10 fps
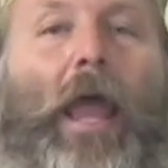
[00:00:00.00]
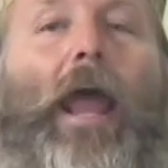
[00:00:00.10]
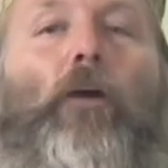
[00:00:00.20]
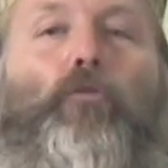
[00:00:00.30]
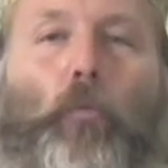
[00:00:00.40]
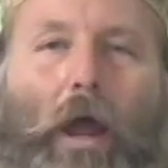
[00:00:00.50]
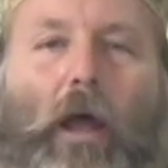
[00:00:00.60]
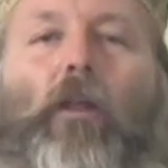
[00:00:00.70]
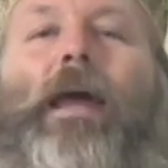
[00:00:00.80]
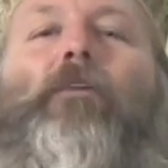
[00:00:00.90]
as
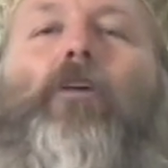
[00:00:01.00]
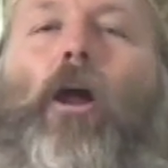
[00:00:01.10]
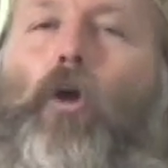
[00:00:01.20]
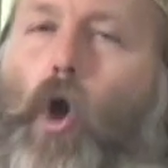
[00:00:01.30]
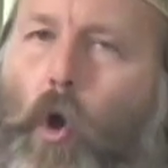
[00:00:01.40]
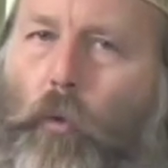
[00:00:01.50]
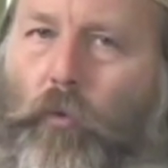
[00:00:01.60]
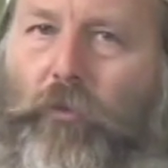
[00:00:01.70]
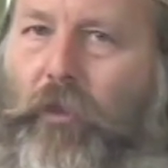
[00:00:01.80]
well as our own